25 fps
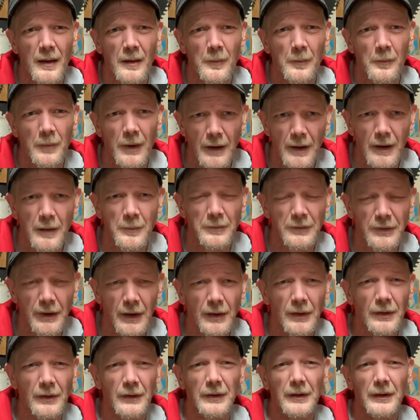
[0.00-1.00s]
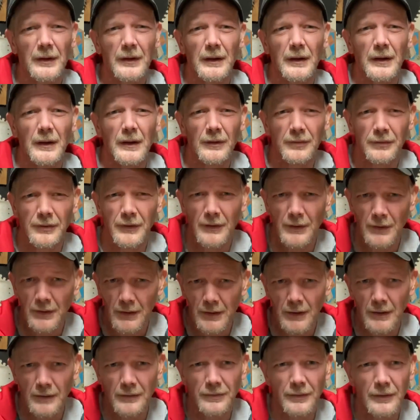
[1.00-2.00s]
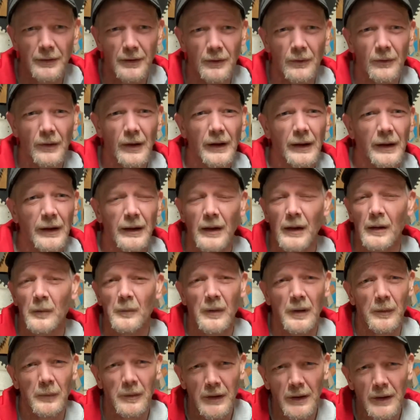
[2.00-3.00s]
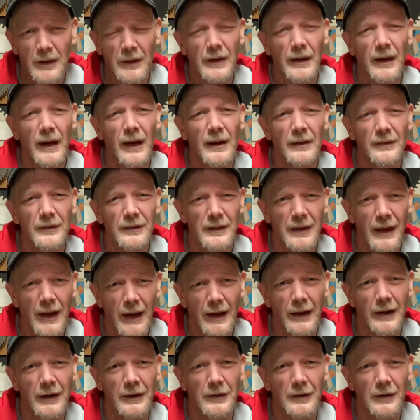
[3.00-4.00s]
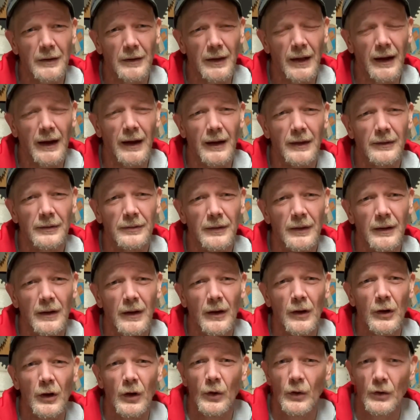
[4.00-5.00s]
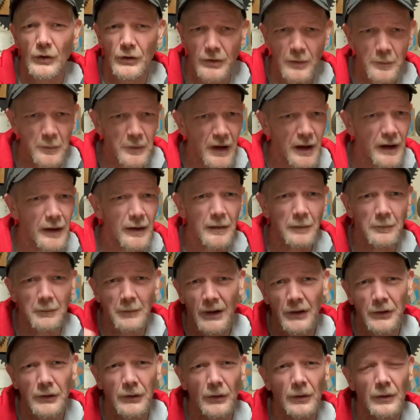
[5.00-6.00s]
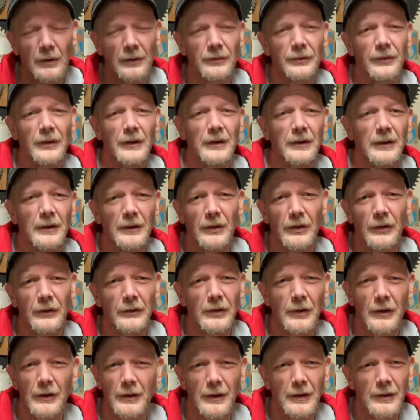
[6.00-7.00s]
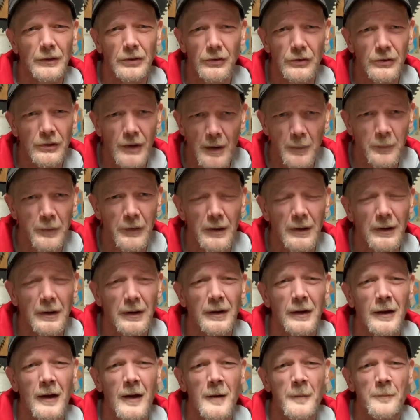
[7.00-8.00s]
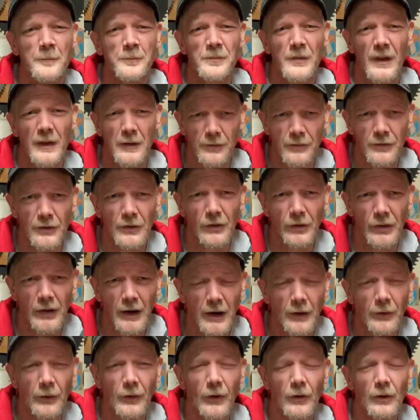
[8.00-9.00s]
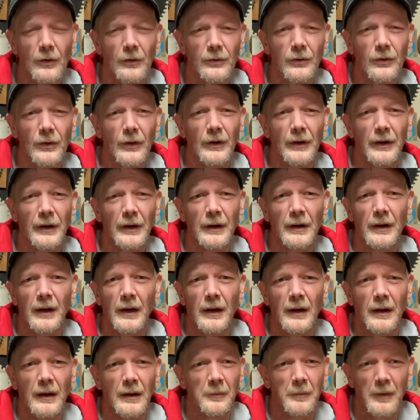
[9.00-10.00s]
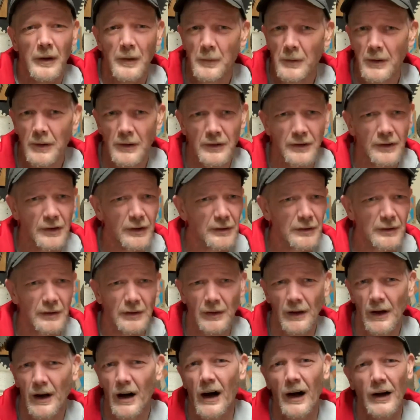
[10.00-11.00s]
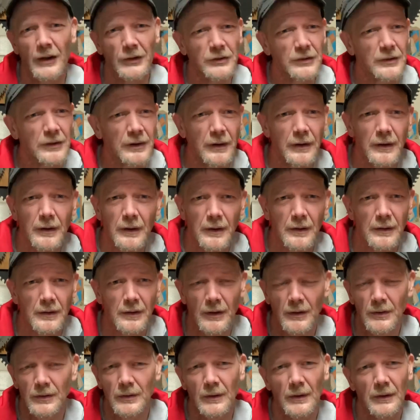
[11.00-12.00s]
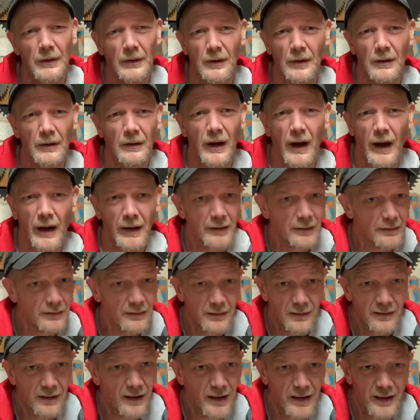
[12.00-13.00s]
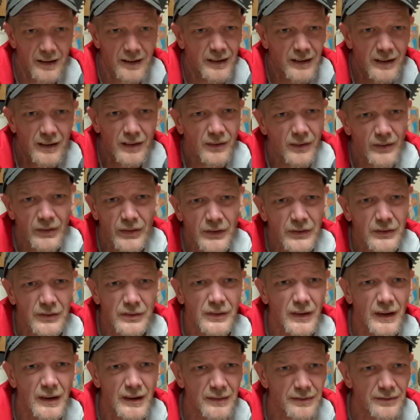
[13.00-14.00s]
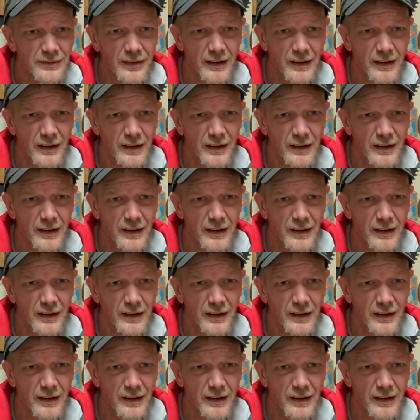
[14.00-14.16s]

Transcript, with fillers: But I'm telling you, if you're looking for a way, maybe you didn't have a dad in your life or some kind of mentor figure that could step in and fill that role for you. Maybe you just lost just, you know, I don't know how to deal with this stuff.